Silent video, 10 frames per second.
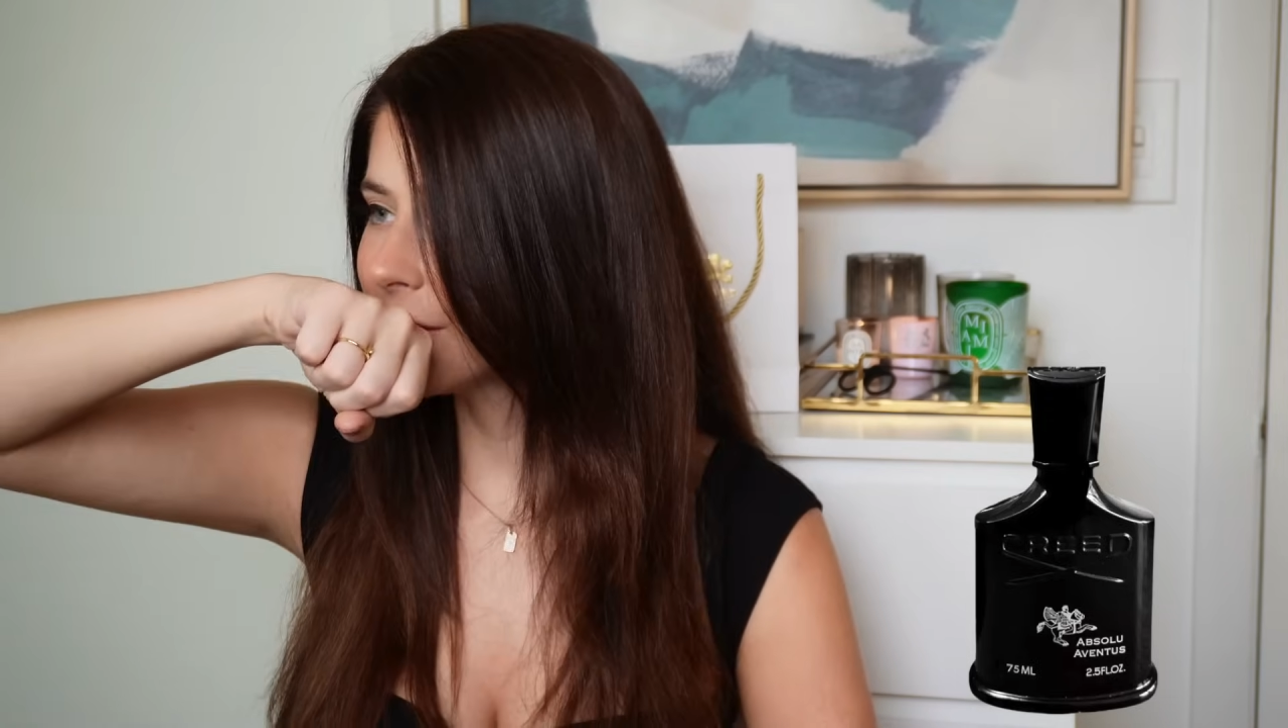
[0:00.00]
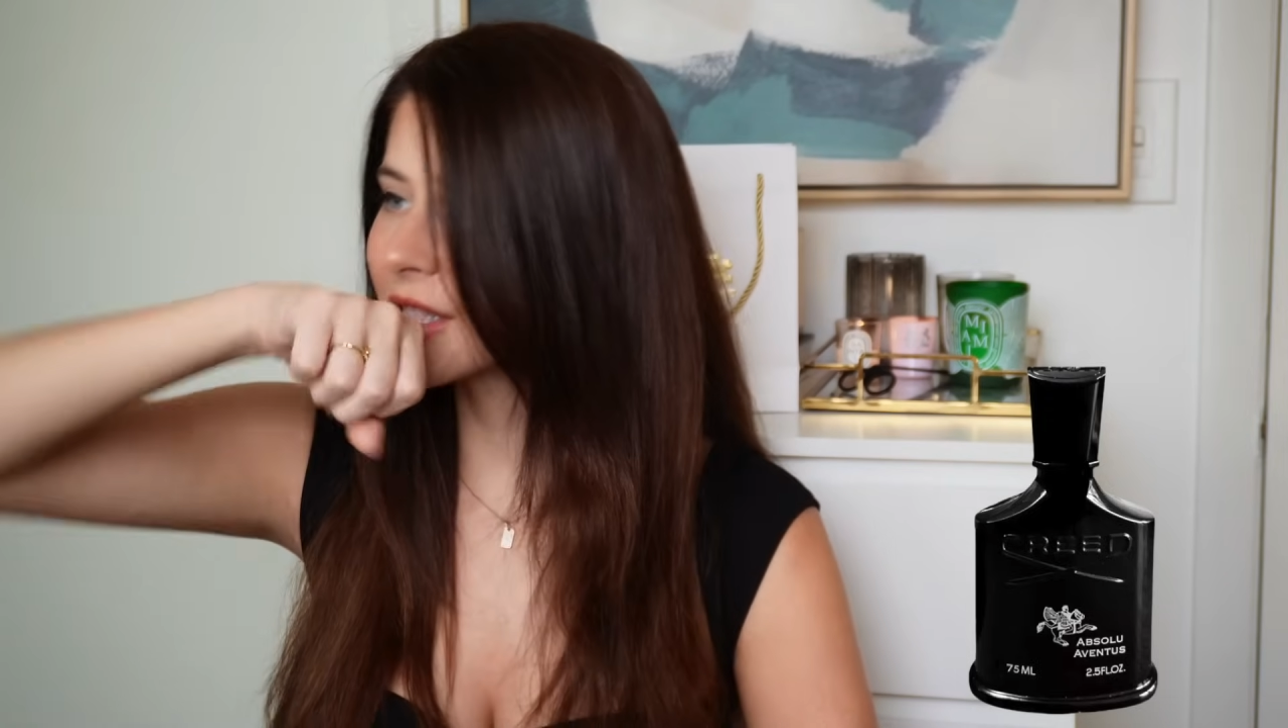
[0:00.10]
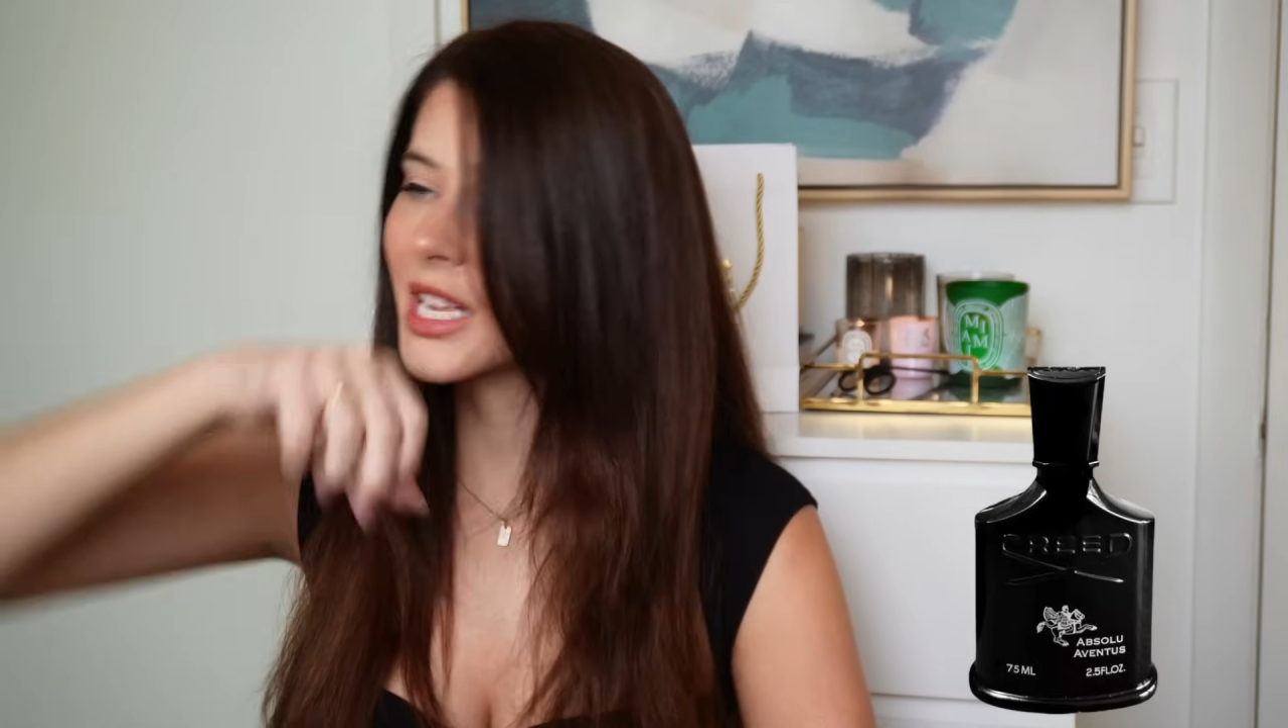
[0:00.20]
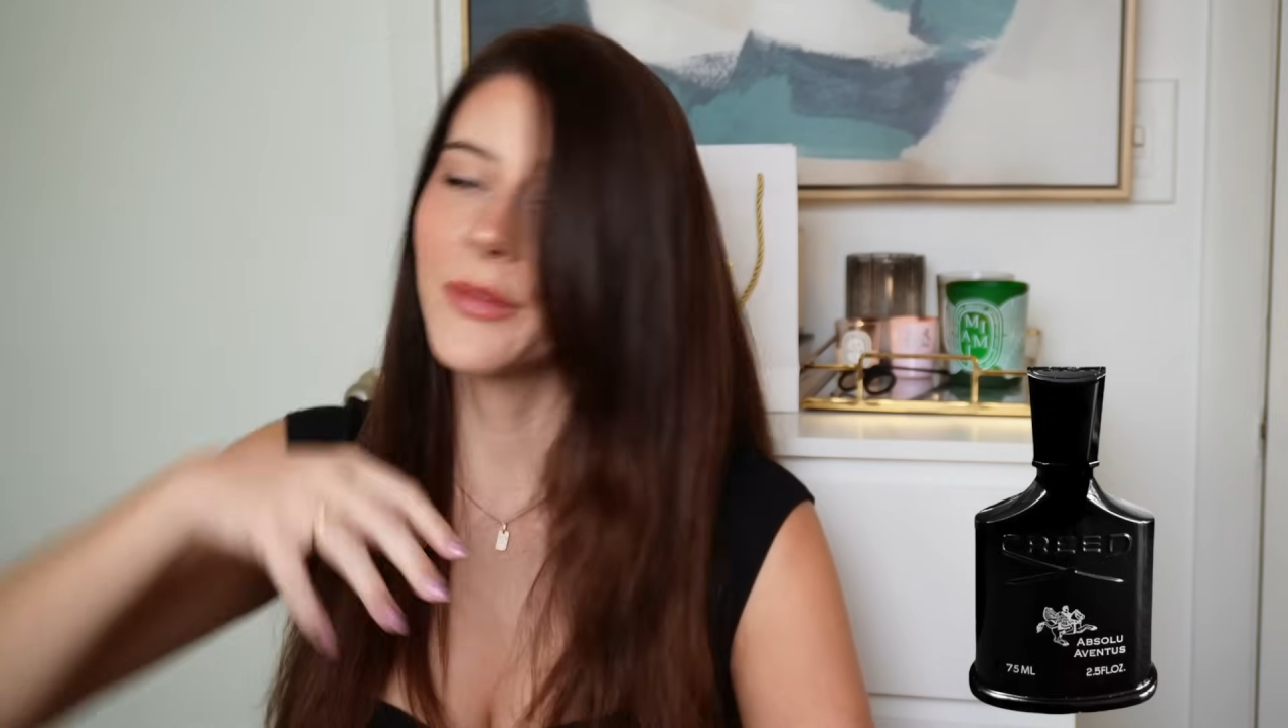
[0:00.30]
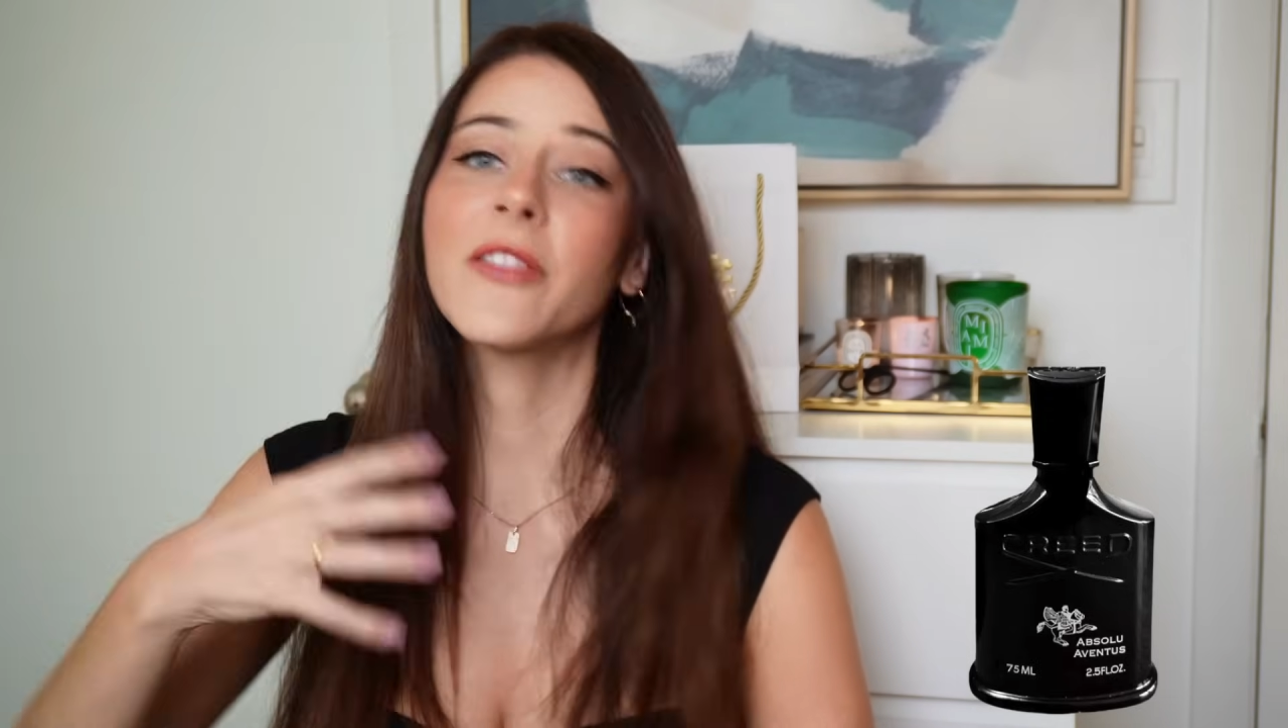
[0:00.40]

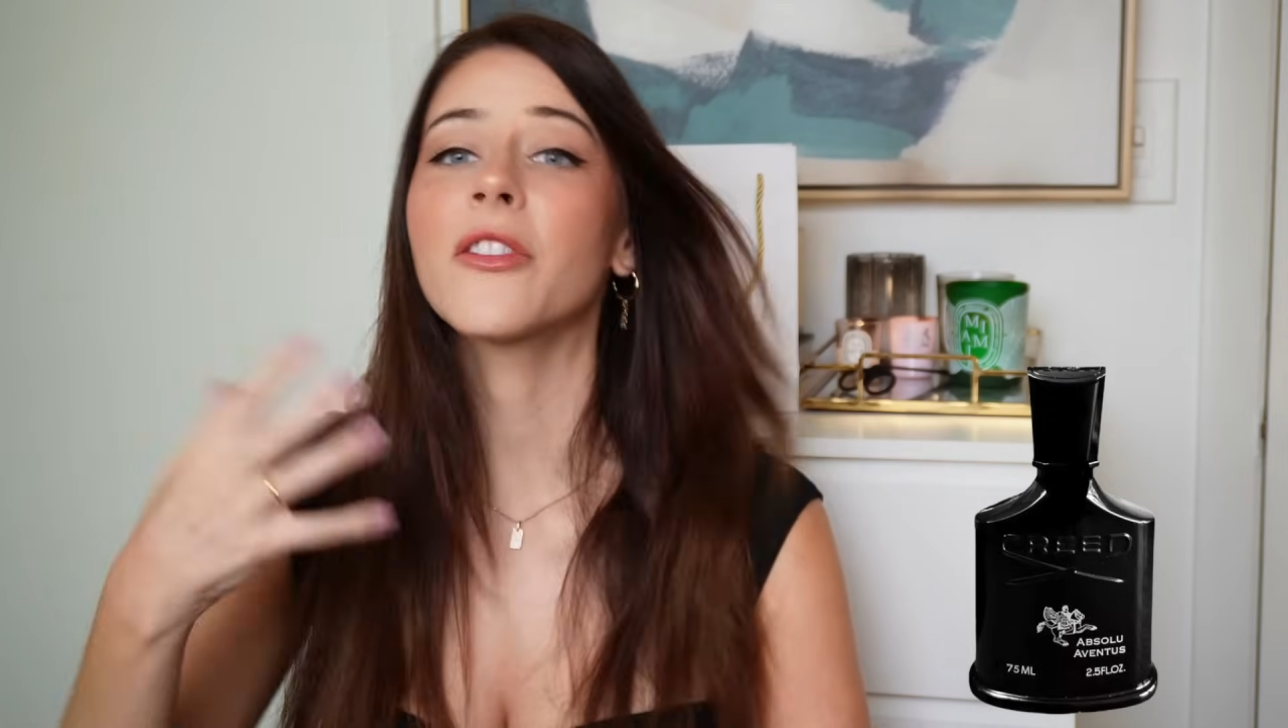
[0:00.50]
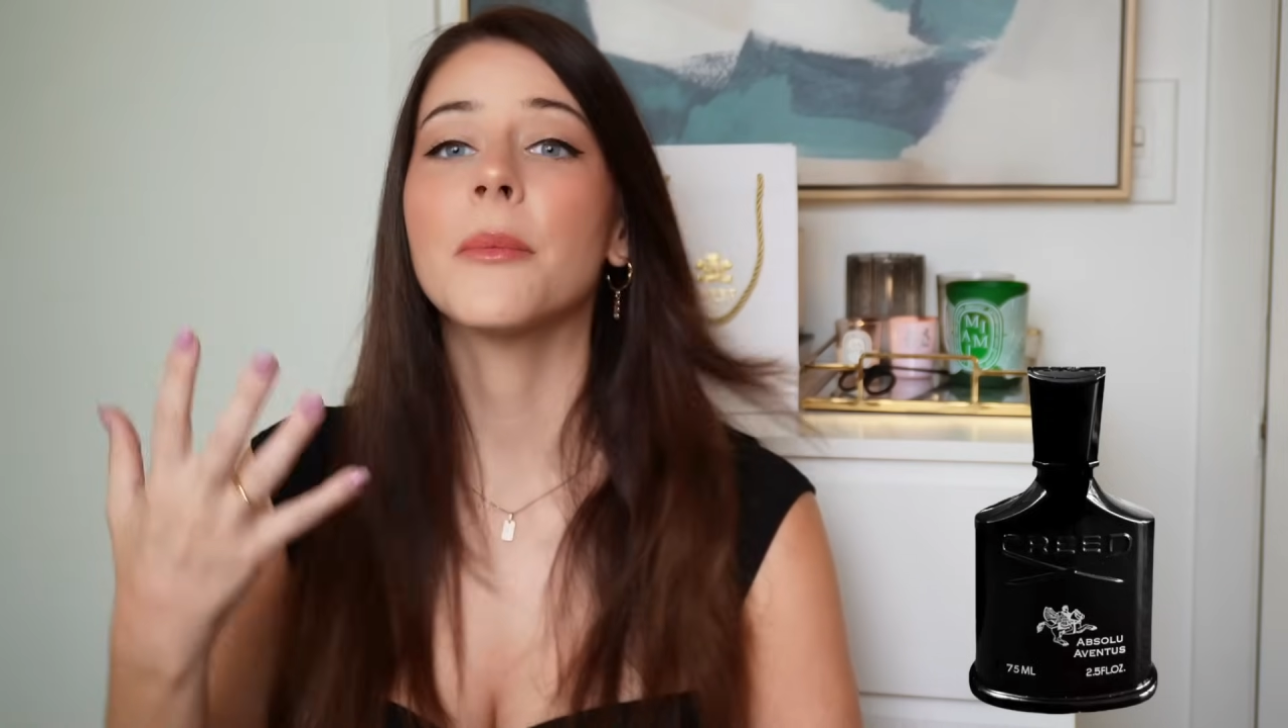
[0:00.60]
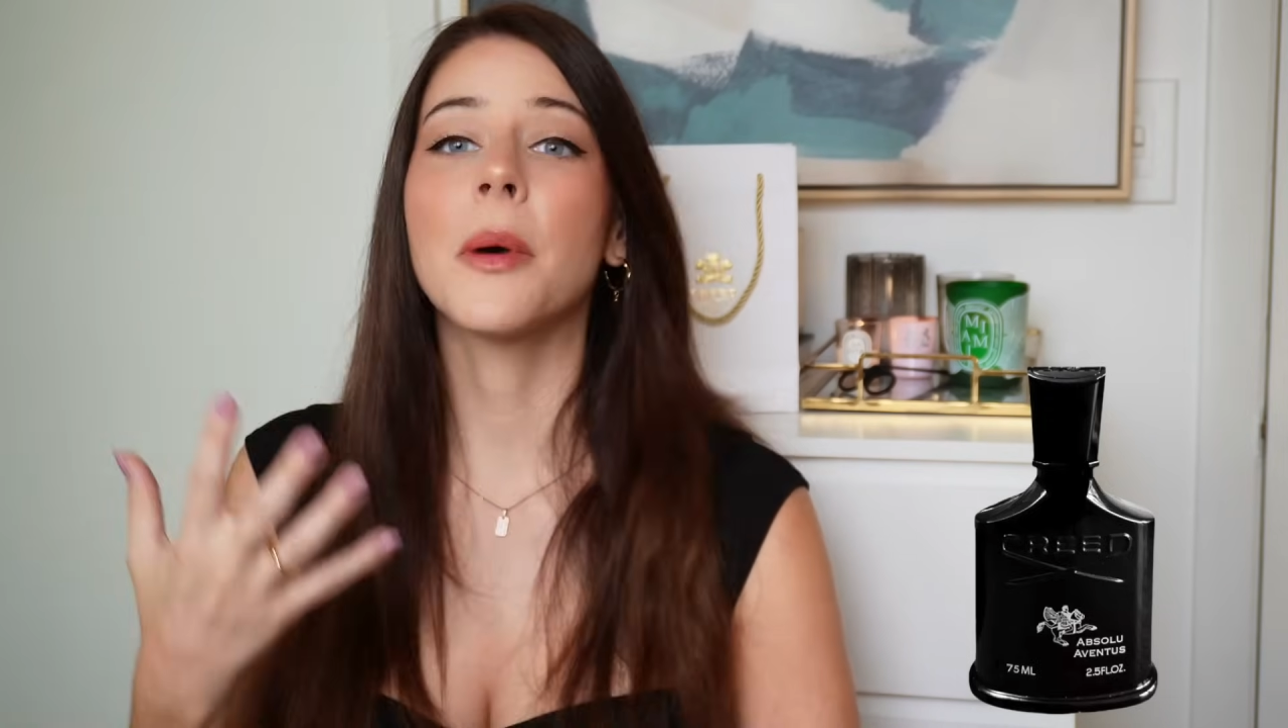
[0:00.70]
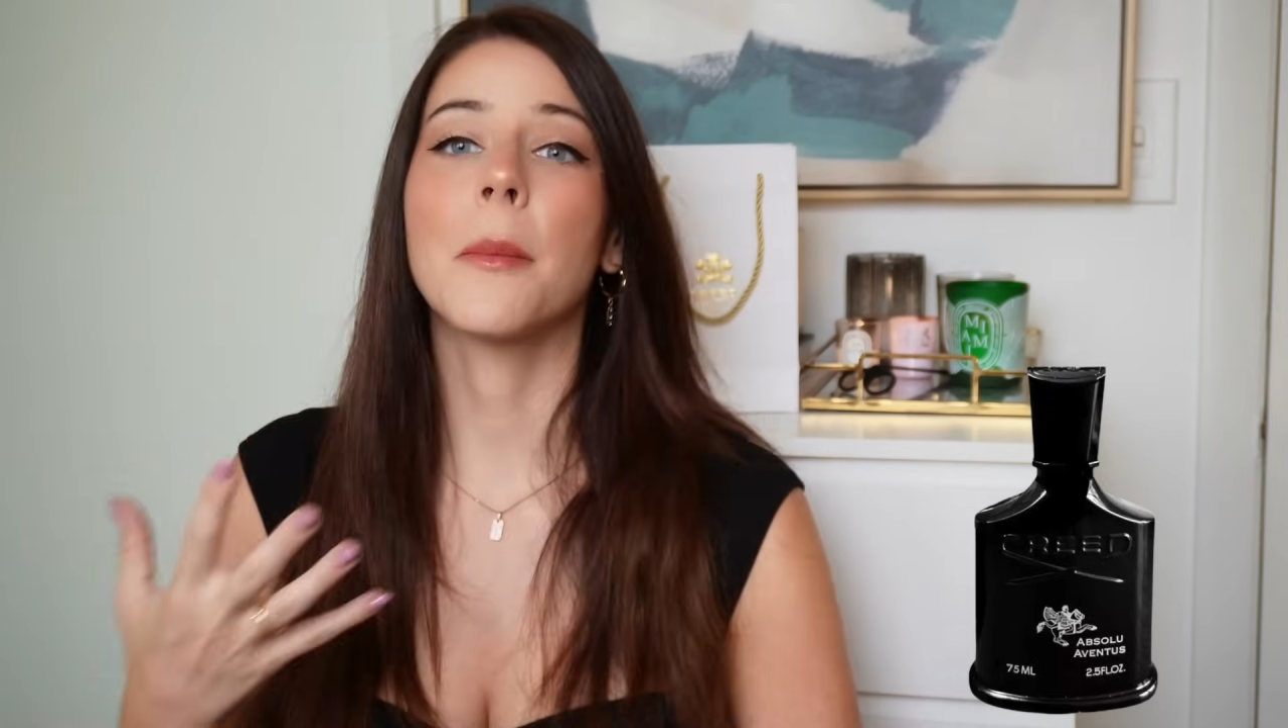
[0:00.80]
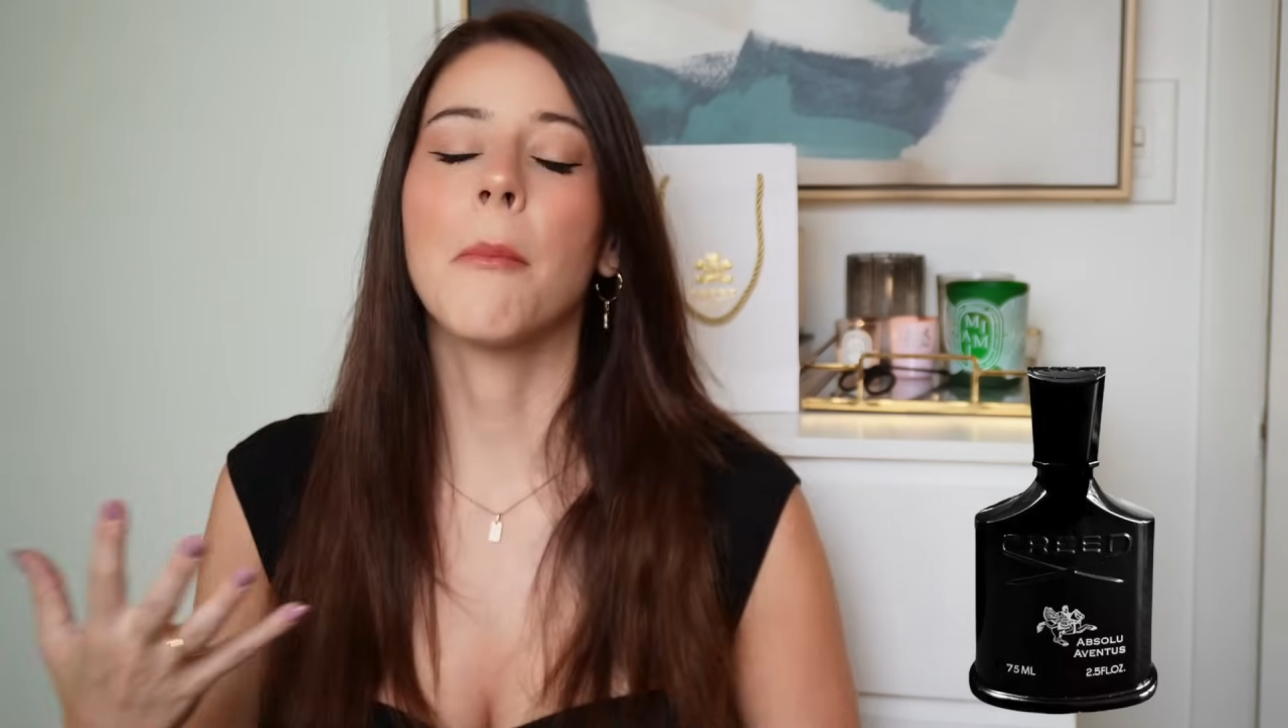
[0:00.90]
just coming from